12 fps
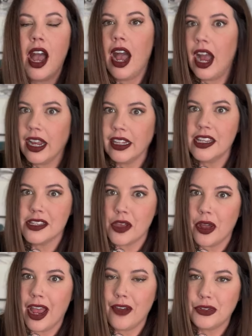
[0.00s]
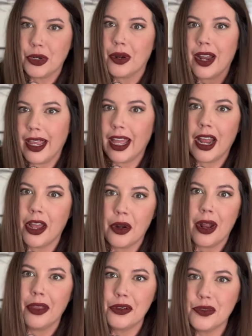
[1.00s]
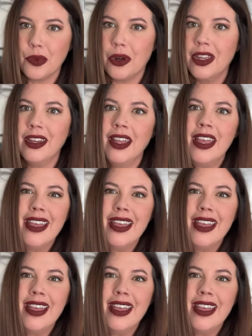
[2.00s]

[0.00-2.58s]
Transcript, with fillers: highly sought after and I get one hundred dollars for it,